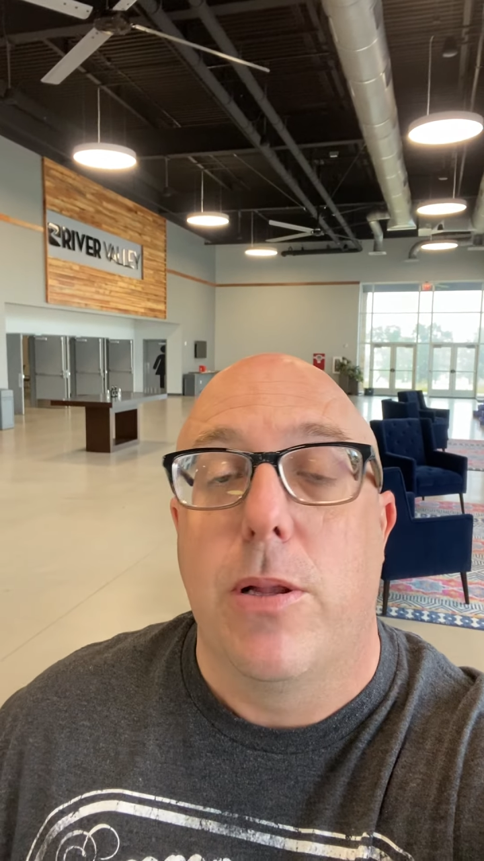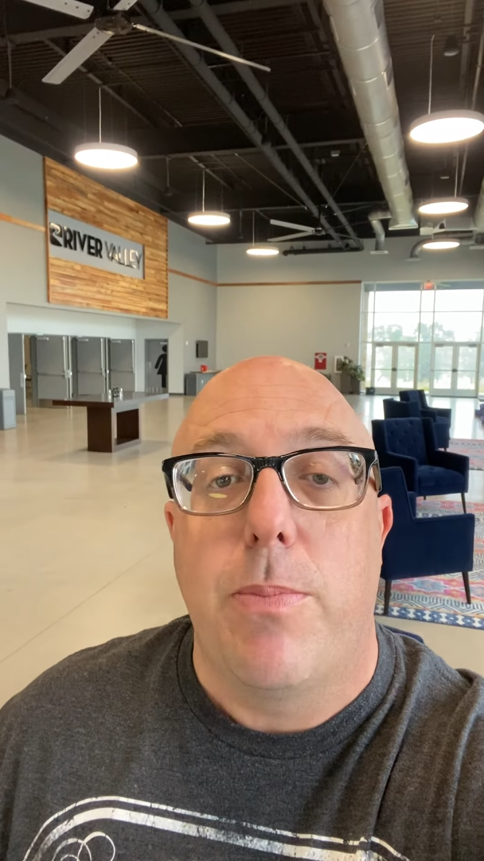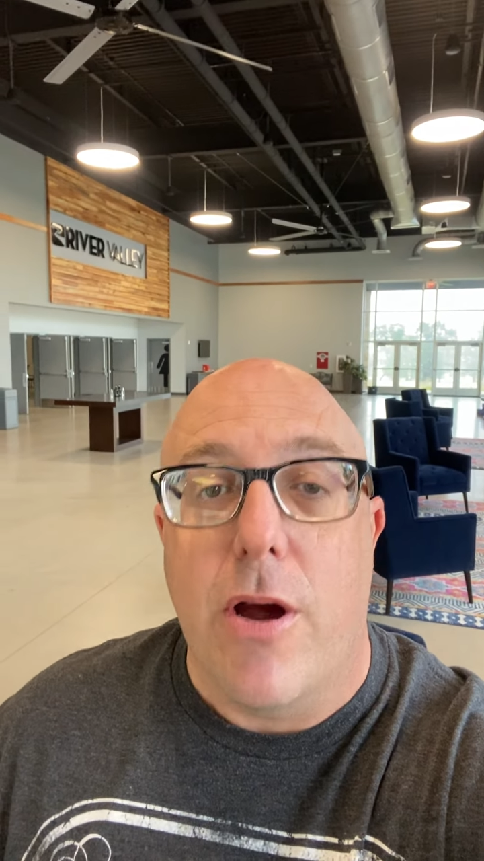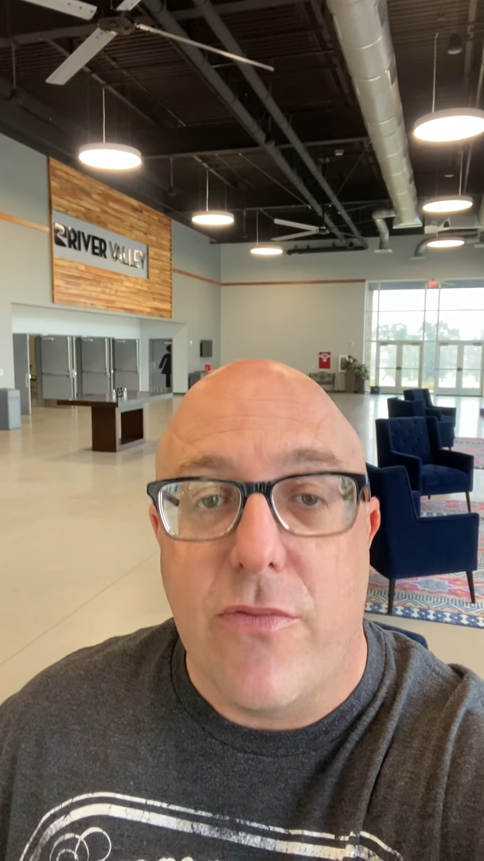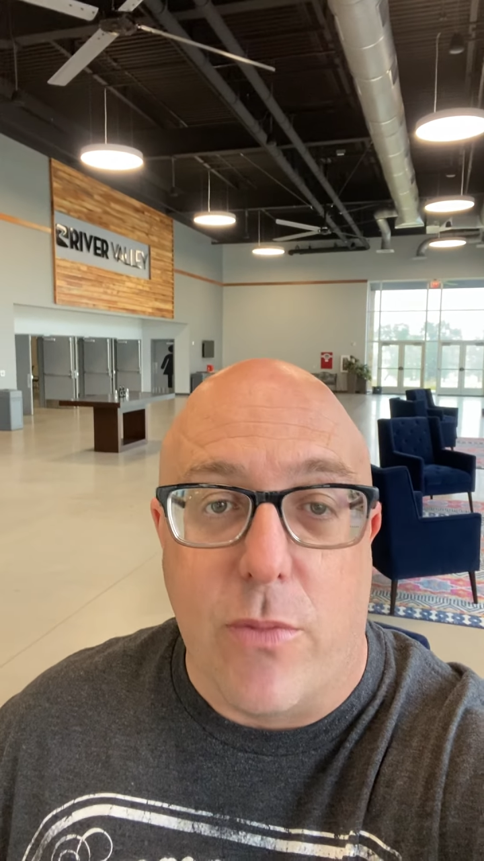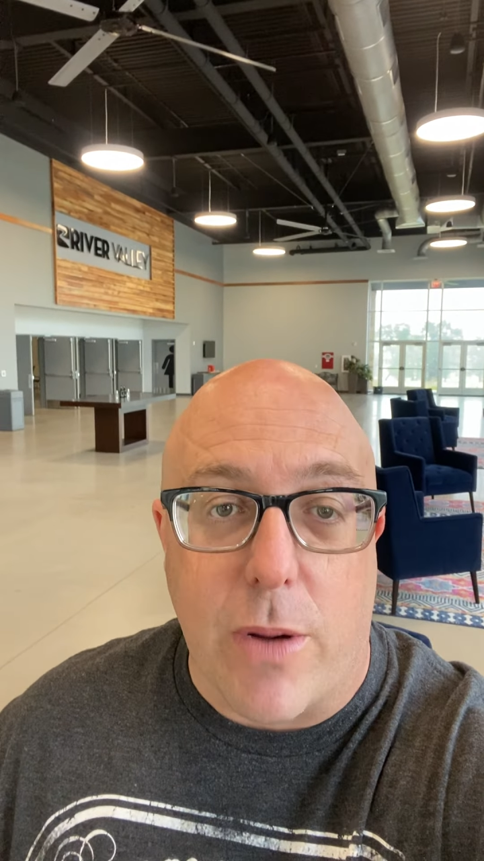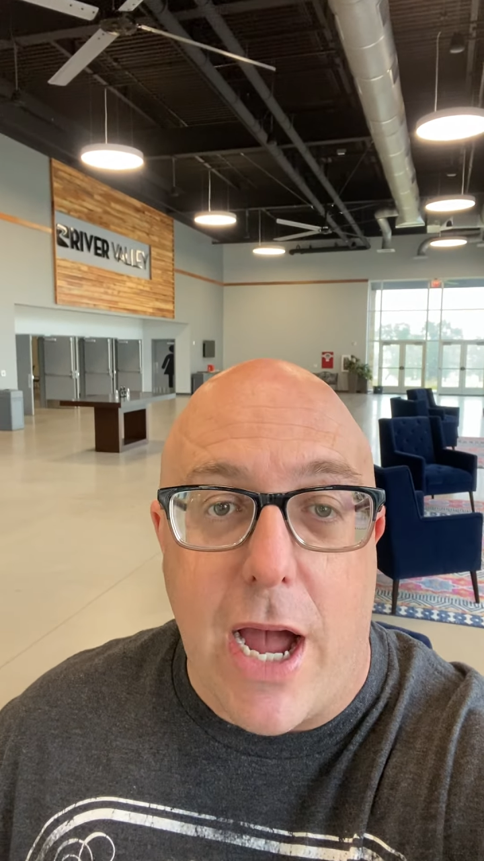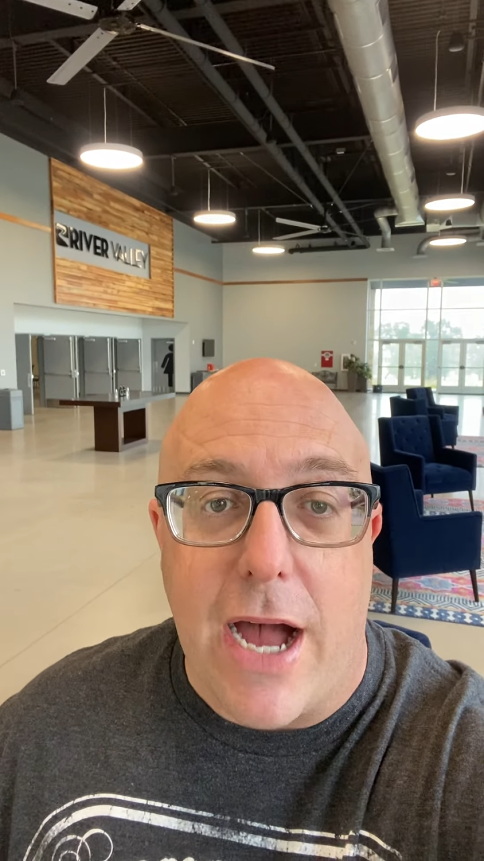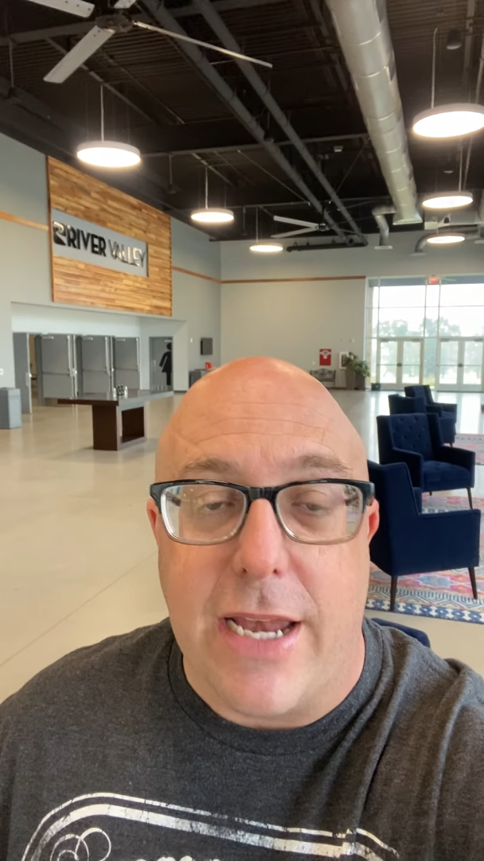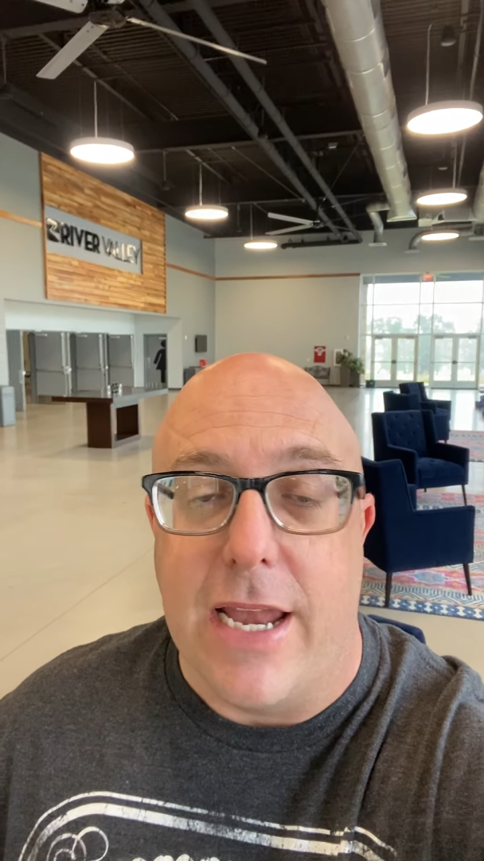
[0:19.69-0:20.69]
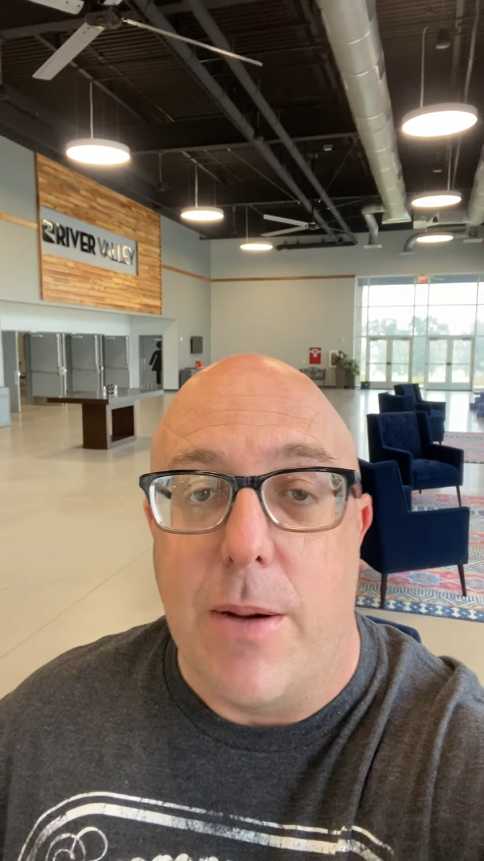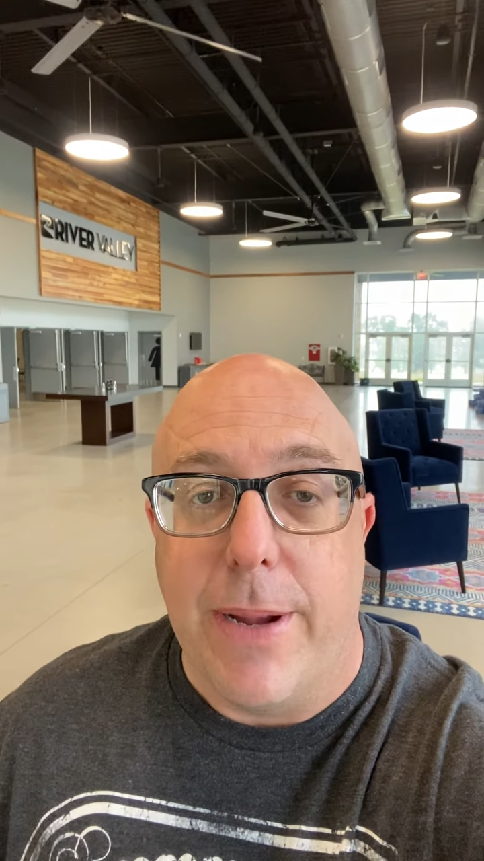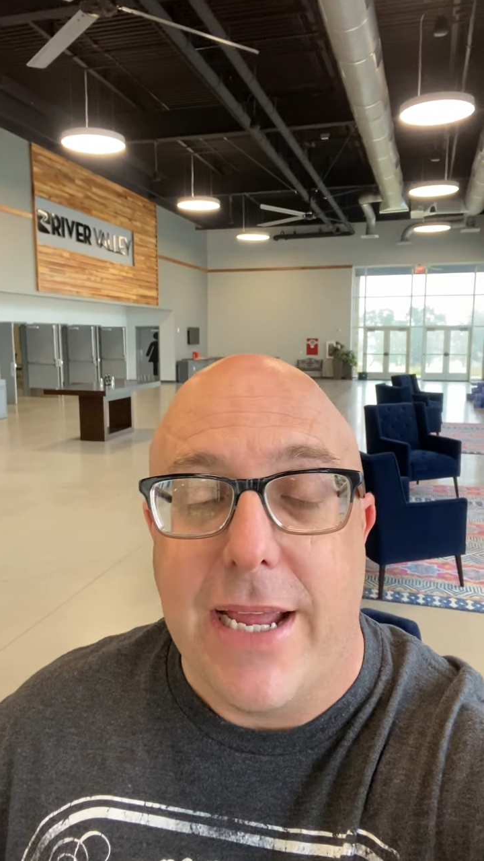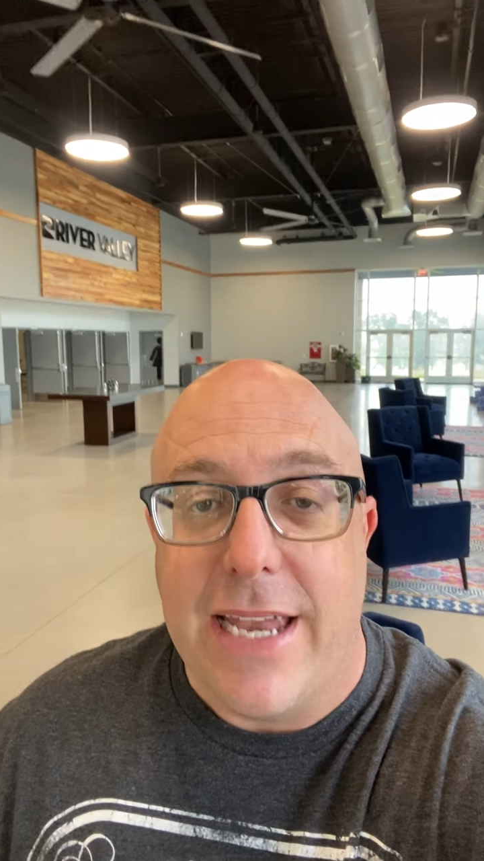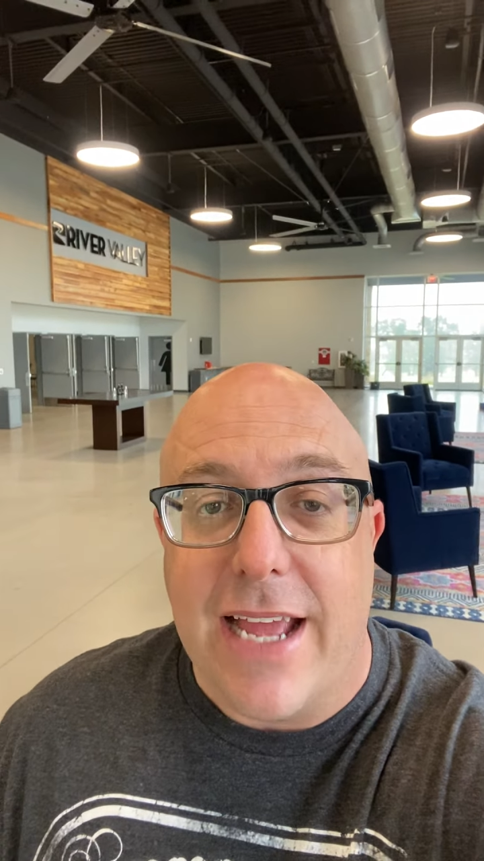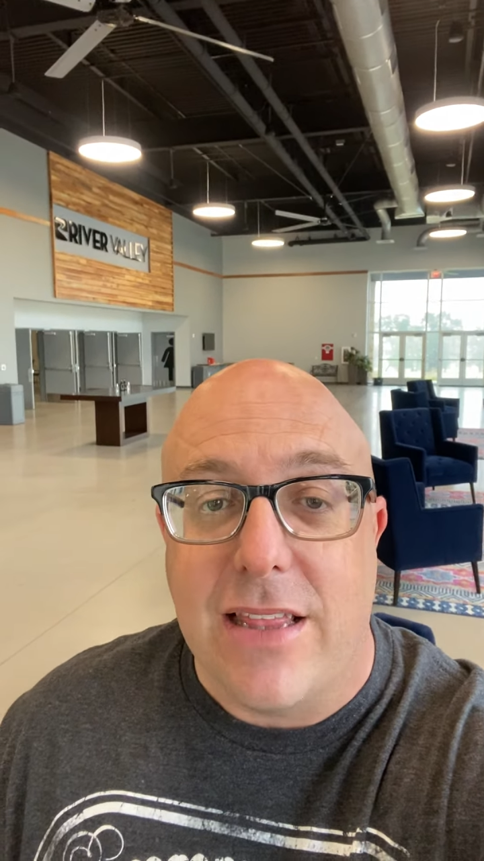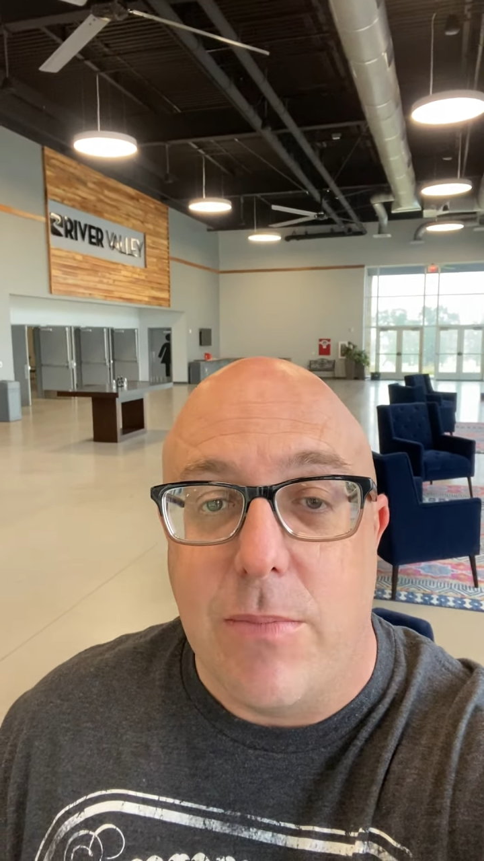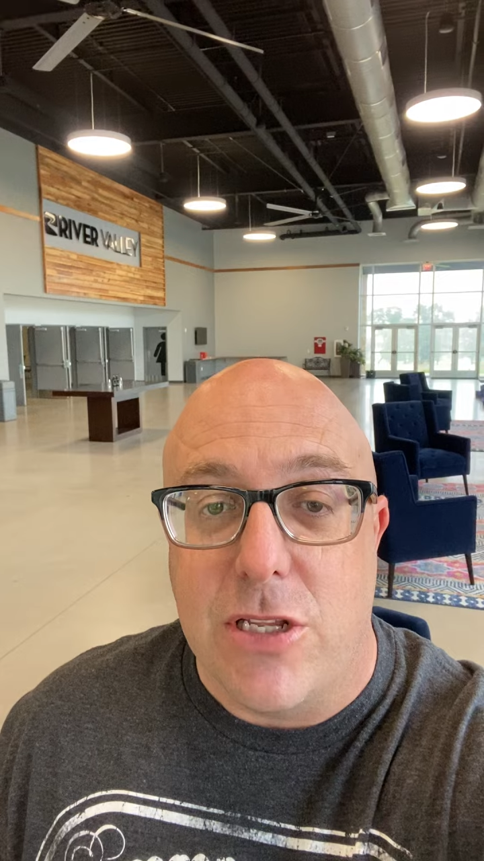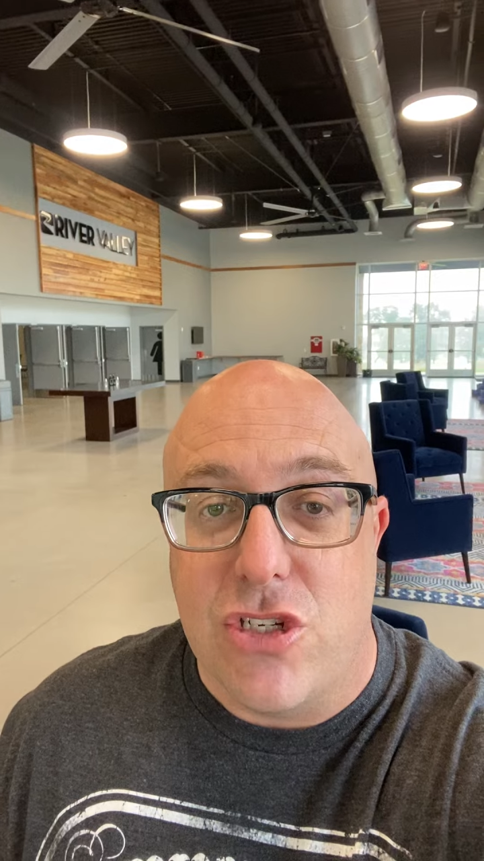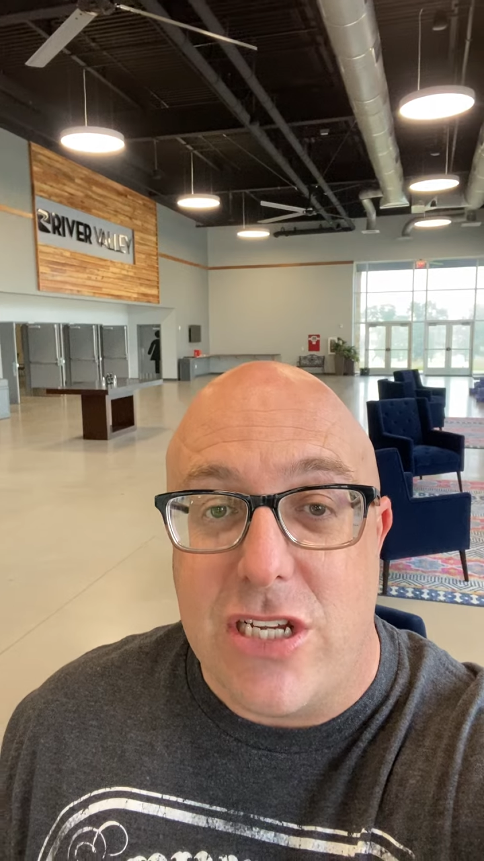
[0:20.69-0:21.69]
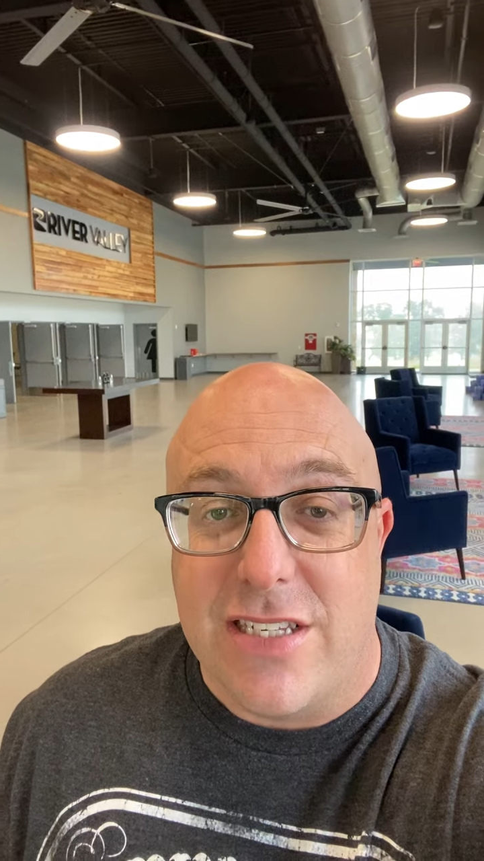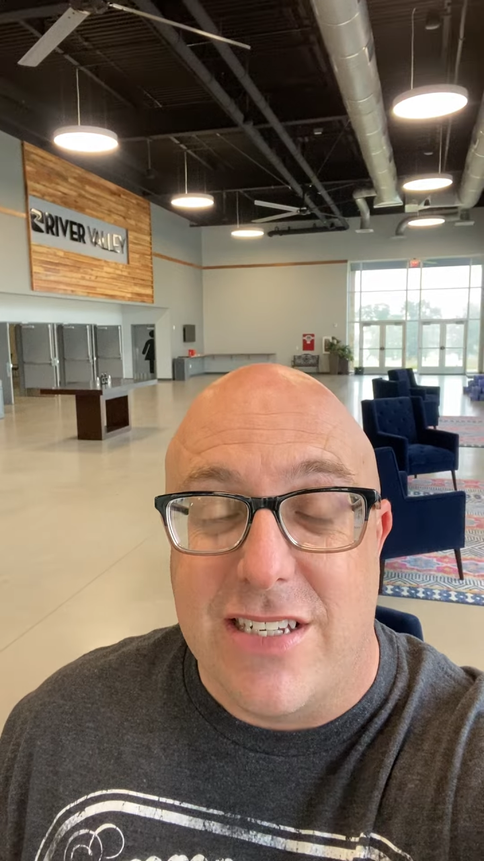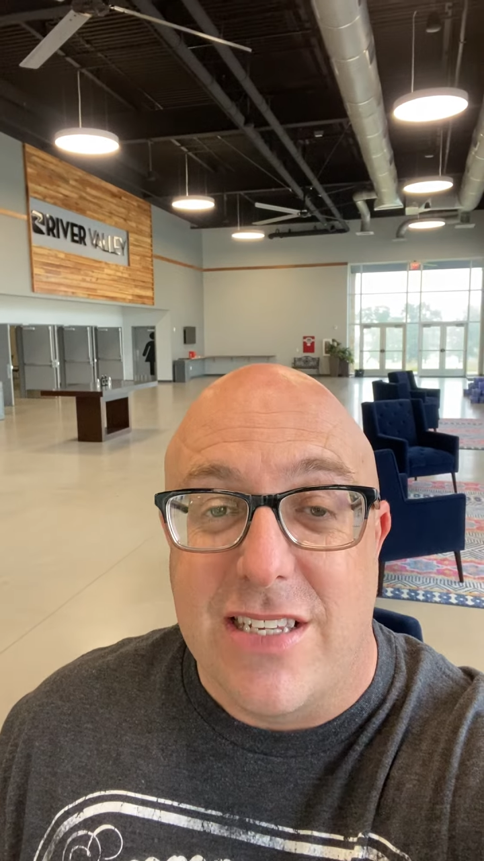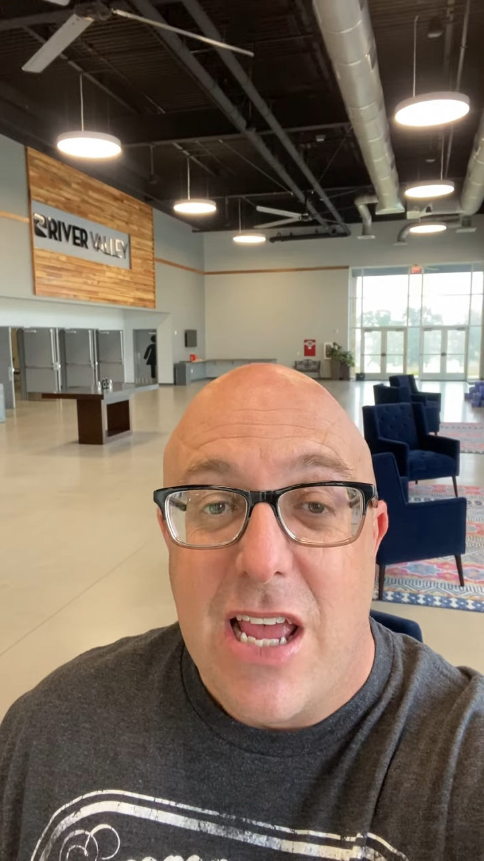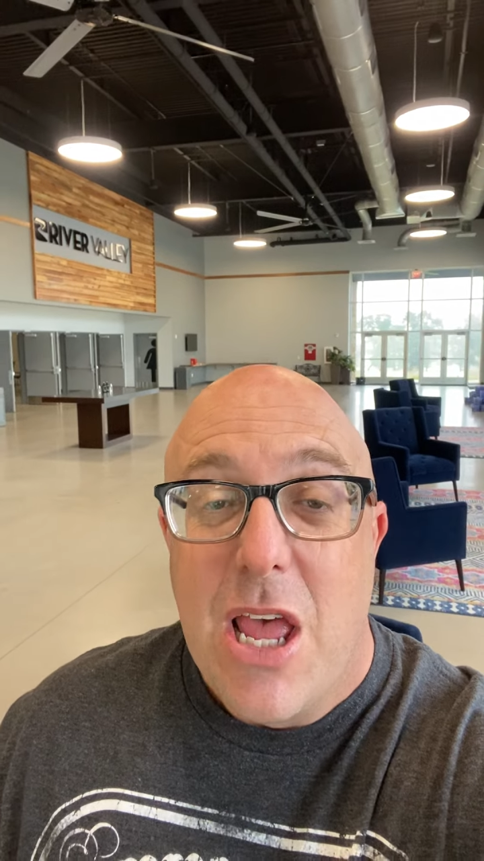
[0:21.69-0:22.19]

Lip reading: apart from God and helping connect them to Jesus,